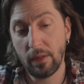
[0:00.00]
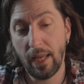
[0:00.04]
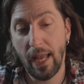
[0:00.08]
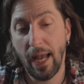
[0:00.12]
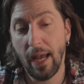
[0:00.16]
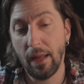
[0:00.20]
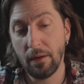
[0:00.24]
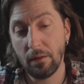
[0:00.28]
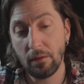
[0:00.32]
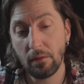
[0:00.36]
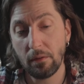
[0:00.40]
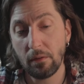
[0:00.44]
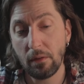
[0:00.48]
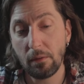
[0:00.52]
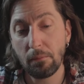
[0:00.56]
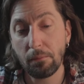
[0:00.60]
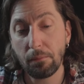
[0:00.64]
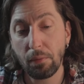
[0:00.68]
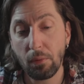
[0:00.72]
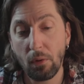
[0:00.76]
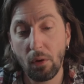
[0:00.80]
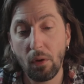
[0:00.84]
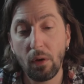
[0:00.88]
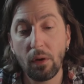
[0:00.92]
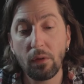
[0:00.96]
cannon
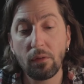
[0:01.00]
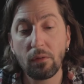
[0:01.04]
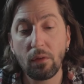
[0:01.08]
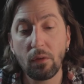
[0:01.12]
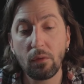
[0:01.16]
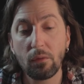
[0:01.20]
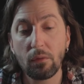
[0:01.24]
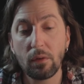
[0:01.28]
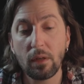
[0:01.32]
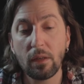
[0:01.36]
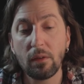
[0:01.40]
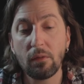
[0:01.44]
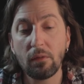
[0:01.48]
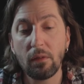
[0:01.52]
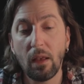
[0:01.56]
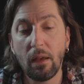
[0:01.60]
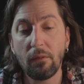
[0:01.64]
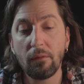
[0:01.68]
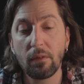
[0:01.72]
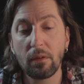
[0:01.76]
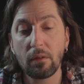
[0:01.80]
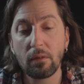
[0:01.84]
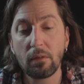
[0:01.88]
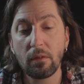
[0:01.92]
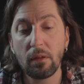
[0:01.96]
employs only
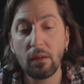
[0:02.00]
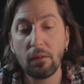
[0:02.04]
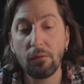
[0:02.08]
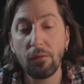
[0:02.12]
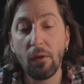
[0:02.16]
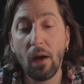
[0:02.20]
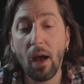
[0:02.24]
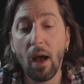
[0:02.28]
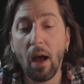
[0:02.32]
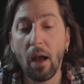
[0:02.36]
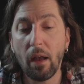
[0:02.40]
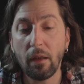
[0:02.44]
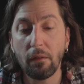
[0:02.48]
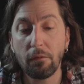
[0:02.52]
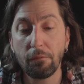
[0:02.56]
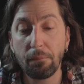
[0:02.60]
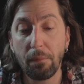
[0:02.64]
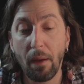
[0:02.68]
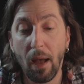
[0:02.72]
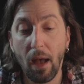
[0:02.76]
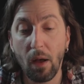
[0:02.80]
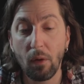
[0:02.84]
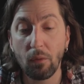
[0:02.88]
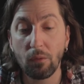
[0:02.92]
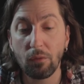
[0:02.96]
75
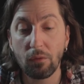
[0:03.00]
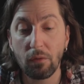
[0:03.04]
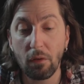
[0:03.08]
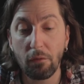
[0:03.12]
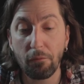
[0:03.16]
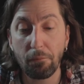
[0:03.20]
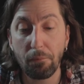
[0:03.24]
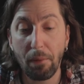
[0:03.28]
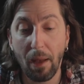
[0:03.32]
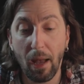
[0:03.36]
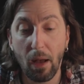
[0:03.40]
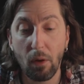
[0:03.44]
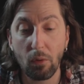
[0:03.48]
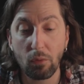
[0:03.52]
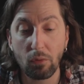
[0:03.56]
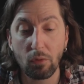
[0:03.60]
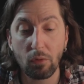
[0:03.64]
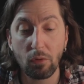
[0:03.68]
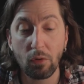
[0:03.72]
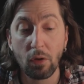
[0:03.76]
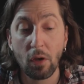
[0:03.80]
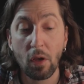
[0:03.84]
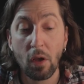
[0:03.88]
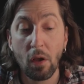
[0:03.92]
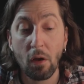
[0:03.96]
pounds of
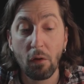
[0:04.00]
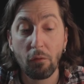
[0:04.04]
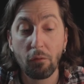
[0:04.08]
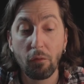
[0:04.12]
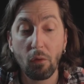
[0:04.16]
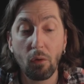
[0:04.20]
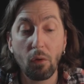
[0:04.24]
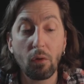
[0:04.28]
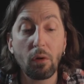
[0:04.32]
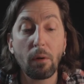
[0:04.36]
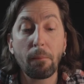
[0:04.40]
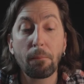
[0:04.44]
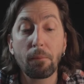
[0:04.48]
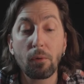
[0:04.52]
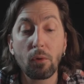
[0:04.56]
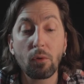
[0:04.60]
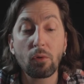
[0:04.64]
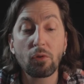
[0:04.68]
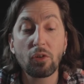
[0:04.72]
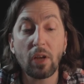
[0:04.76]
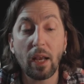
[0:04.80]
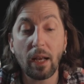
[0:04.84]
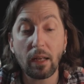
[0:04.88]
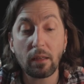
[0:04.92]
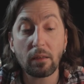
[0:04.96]
powder for a
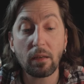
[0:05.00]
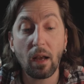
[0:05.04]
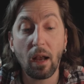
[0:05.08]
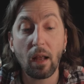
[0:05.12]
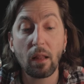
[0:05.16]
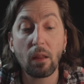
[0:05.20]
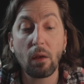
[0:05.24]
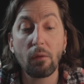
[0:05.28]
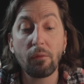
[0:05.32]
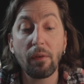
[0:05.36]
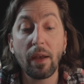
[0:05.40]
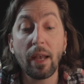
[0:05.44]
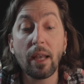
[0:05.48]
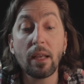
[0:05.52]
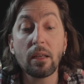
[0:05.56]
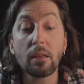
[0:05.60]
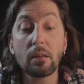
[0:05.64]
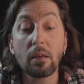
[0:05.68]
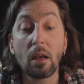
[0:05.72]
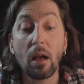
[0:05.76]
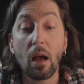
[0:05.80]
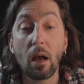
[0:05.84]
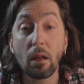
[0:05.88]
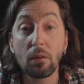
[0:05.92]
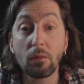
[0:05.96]
projectile of
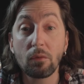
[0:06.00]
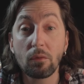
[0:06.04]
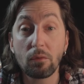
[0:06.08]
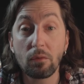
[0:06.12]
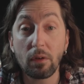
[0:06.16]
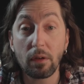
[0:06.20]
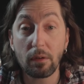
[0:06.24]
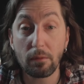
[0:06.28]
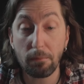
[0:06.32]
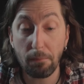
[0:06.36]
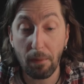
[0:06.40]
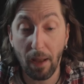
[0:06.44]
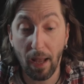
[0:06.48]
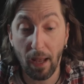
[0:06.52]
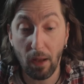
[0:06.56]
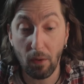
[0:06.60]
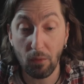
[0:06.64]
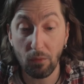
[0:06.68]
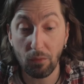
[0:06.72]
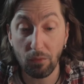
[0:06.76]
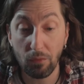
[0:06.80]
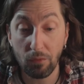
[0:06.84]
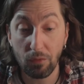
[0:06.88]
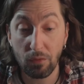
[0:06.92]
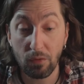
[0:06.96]
800
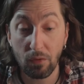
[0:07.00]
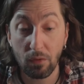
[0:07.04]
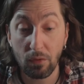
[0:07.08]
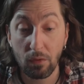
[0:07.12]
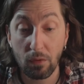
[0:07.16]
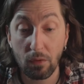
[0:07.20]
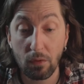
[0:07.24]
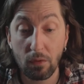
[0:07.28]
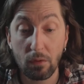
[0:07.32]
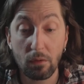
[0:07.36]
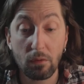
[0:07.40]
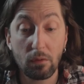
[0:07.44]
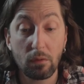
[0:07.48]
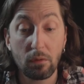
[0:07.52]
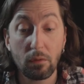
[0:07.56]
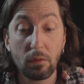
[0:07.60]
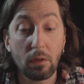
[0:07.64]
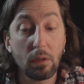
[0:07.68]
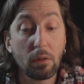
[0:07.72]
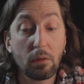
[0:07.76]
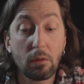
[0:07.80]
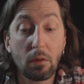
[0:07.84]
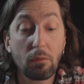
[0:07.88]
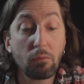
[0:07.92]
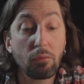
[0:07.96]
pounds,
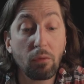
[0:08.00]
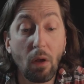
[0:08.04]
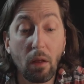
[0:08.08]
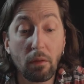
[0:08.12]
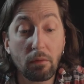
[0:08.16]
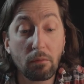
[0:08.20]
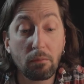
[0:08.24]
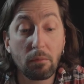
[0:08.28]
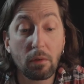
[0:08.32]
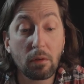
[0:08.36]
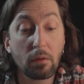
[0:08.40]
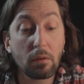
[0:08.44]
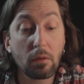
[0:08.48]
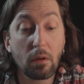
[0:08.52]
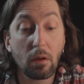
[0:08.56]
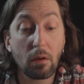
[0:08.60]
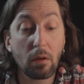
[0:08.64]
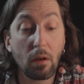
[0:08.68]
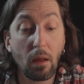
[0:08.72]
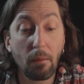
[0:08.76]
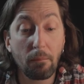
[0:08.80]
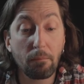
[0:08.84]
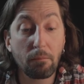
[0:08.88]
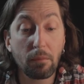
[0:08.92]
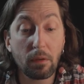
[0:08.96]
and the Rodman
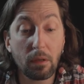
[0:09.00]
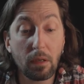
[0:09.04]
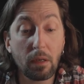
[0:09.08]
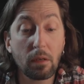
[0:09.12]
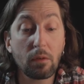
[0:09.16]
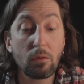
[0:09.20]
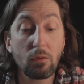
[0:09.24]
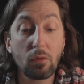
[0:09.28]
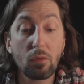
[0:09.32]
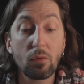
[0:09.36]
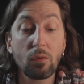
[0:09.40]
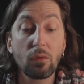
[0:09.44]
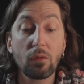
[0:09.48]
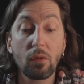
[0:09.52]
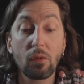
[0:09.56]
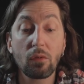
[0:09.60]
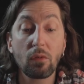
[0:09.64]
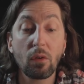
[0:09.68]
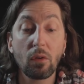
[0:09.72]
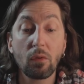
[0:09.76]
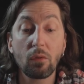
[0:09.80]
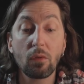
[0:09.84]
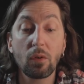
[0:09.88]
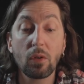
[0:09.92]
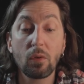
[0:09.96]
Columbiad uses
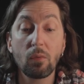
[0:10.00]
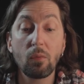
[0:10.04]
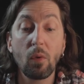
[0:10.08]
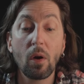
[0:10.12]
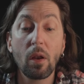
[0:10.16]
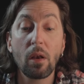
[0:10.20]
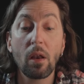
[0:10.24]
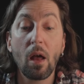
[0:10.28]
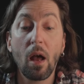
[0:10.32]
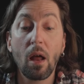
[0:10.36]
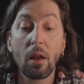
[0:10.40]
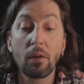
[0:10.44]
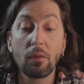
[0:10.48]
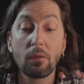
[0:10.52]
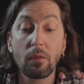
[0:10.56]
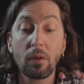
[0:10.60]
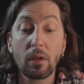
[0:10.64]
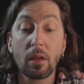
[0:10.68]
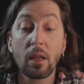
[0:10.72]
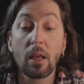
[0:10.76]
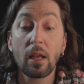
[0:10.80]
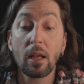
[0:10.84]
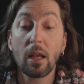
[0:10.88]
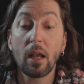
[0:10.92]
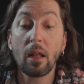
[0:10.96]
only
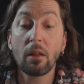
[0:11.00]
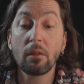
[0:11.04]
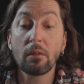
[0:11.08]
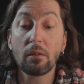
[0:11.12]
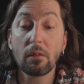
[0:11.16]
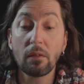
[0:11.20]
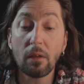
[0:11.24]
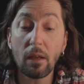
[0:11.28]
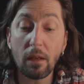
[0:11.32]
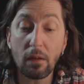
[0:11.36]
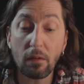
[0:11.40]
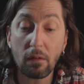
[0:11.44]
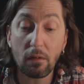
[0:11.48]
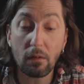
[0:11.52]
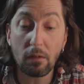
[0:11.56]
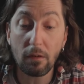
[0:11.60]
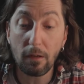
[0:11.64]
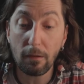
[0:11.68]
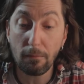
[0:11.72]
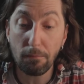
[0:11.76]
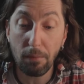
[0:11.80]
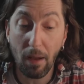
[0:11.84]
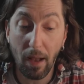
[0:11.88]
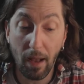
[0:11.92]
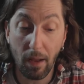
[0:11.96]
160
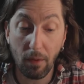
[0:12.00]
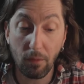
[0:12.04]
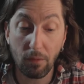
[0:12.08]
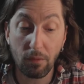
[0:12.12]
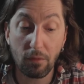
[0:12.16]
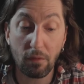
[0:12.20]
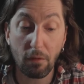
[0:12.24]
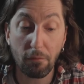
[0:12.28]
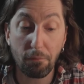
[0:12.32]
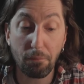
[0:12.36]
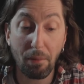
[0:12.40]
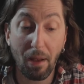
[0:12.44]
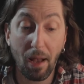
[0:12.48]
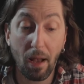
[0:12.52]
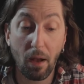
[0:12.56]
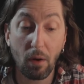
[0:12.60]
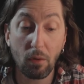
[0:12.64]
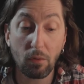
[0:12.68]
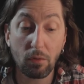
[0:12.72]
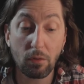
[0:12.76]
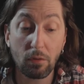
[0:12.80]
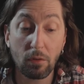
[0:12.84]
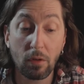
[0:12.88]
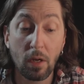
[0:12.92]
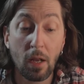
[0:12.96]
pounds of
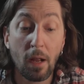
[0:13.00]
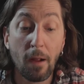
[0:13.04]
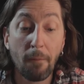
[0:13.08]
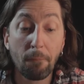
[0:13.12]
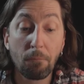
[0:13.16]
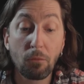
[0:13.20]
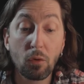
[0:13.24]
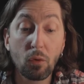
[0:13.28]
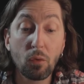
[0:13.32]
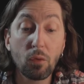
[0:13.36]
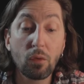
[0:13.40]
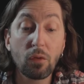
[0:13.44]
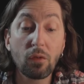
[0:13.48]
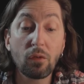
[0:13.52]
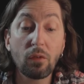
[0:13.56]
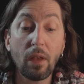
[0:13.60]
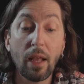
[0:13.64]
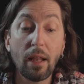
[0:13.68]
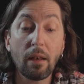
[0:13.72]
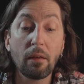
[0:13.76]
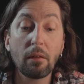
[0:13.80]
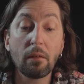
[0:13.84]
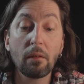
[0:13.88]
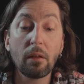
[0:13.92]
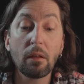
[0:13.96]
powder to
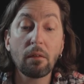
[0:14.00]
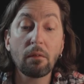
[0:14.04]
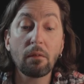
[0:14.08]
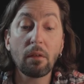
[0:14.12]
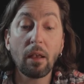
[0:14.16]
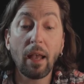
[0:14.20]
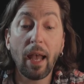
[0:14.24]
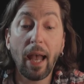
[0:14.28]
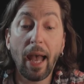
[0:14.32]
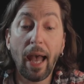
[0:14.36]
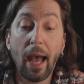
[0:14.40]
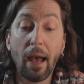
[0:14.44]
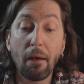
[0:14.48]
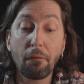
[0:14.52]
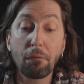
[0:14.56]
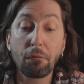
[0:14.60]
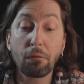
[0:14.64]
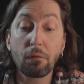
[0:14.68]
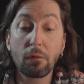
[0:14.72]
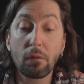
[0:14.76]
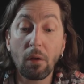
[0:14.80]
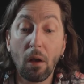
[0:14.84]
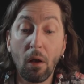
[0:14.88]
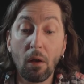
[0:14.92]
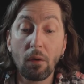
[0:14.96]
send its
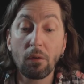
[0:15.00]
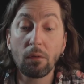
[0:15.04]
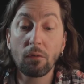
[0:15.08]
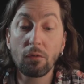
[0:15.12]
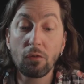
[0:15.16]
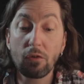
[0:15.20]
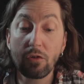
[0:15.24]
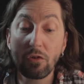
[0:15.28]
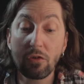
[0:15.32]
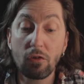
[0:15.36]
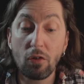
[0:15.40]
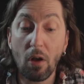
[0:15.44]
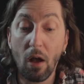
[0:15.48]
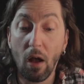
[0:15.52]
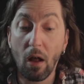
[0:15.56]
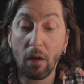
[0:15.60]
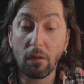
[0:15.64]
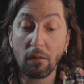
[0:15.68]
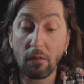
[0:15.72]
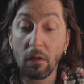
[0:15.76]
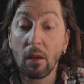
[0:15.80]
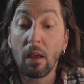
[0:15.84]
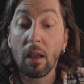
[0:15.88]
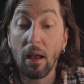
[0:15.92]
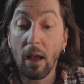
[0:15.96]
half-ton
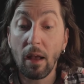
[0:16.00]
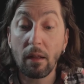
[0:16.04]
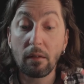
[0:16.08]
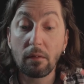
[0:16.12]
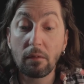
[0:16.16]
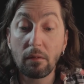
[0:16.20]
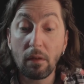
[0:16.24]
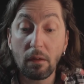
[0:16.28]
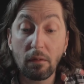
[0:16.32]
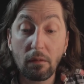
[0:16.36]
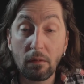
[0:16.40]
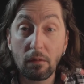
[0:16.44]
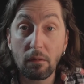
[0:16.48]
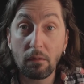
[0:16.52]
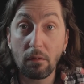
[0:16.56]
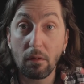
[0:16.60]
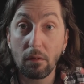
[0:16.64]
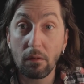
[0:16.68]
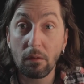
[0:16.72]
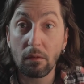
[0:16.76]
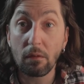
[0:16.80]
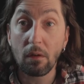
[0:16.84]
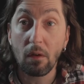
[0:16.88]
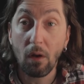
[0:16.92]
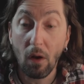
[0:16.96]
shot a
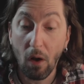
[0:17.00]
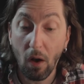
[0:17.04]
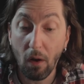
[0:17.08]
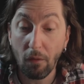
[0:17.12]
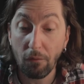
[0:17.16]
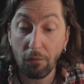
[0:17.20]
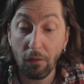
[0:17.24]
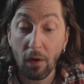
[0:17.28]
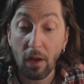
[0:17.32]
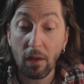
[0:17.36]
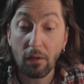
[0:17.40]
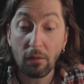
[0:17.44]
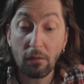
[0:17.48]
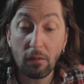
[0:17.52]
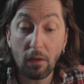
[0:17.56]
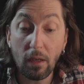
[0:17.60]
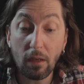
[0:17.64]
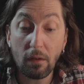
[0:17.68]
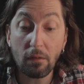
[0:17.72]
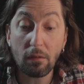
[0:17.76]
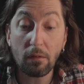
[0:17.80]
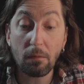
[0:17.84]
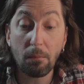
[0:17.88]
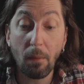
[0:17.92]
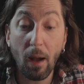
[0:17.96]
distance of
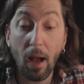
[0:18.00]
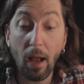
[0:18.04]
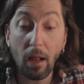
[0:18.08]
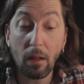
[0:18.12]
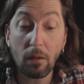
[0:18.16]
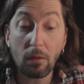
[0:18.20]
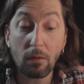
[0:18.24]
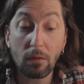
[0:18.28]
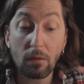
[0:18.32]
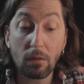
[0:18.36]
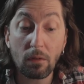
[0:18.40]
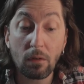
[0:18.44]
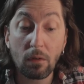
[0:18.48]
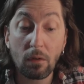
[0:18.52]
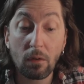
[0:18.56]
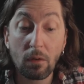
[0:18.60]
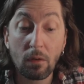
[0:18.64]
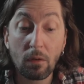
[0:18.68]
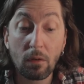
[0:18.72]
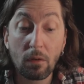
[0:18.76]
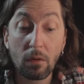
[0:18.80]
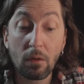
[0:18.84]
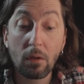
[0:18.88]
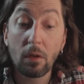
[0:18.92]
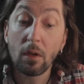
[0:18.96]
6 miles.
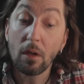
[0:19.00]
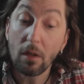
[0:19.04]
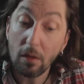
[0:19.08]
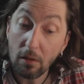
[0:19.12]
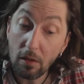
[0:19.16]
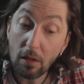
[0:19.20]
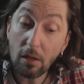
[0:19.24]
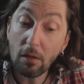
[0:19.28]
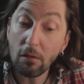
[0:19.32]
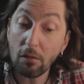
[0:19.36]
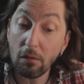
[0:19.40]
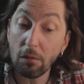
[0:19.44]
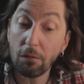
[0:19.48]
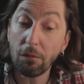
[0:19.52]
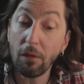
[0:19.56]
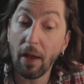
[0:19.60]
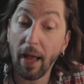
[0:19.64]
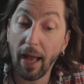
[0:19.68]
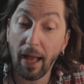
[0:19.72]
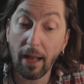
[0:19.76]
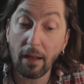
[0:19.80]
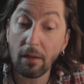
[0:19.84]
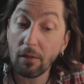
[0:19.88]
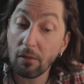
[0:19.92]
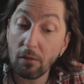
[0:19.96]
These
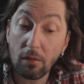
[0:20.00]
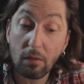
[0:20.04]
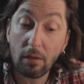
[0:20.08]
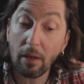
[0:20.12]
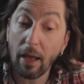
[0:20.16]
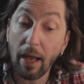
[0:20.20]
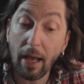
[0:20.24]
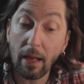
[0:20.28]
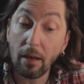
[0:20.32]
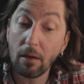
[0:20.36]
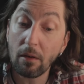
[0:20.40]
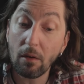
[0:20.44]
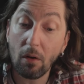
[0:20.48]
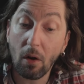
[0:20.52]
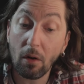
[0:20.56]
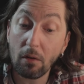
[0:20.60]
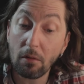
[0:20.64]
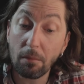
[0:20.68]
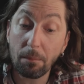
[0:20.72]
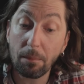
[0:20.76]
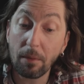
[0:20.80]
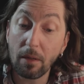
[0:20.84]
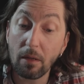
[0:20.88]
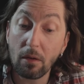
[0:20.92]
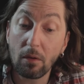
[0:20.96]
facts
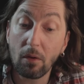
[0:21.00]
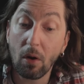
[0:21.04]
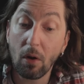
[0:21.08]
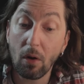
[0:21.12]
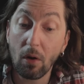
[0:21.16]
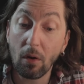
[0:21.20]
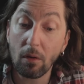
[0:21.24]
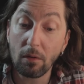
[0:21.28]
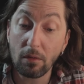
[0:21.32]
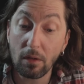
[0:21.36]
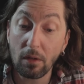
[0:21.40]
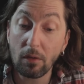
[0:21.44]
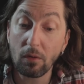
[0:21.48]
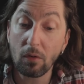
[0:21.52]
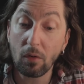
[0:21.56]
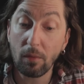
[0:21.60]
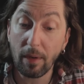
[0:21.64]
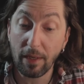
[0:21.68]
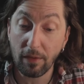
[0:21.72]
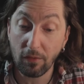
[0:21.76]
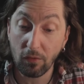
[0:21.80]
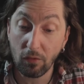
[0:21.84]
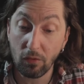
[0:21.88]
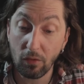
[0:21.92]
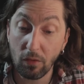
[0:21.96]
cannot be called in
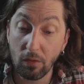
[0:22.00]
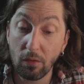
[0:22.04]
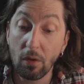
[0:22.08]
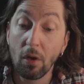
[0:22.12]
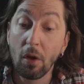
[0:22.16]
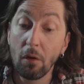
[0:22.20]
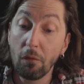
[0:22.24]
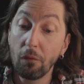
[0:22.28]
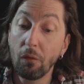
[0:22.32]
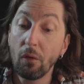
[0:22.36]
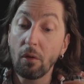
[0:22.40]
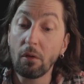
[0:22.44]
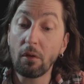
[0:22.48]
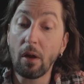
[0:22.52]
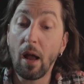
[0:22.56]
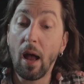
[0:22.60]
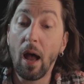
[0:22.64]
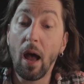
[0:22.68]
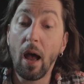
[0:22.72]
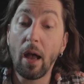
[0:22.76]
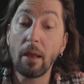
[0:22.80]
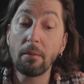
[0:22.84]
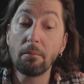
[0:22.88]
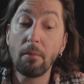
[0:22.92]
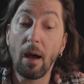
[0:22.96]
question, for
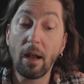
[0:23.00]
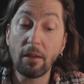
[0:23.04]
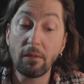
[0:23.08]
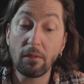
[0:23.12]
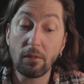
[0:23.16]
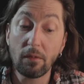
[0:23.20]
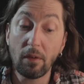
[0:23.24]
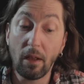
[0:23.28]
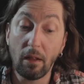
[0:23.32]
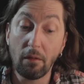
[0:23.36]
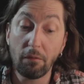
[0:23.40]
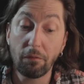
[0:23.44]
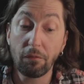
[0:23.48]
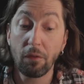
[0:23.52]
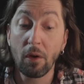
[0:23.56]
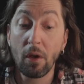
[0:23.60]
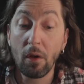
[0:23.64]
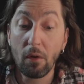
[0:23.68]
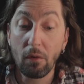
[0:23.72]
I myself